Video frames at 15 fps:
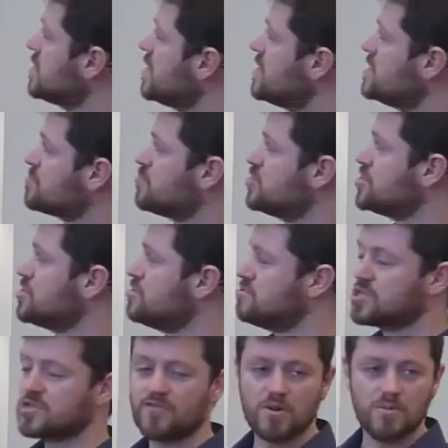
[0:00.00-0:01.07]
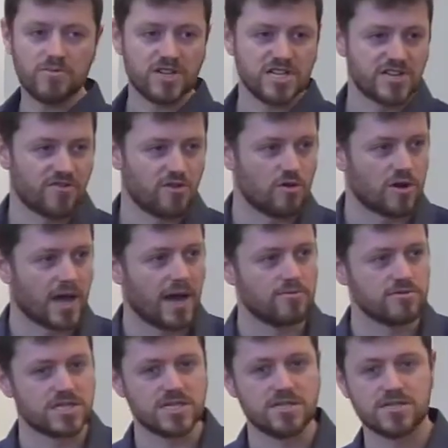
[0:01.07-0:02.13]
it is produced from these four
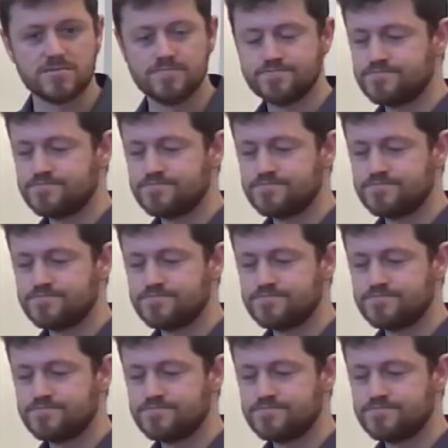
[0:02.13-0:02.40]
counties.